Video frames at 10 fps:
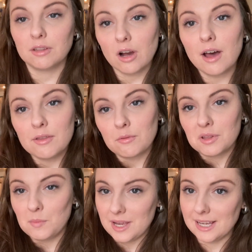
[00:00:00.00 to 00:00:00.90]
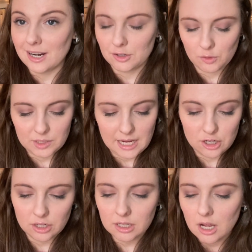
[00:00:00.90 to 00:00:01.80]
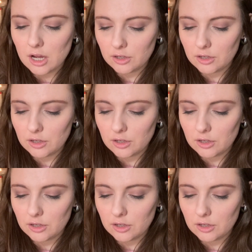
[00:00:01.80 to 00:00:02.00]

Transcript: the author or the main character was Asian.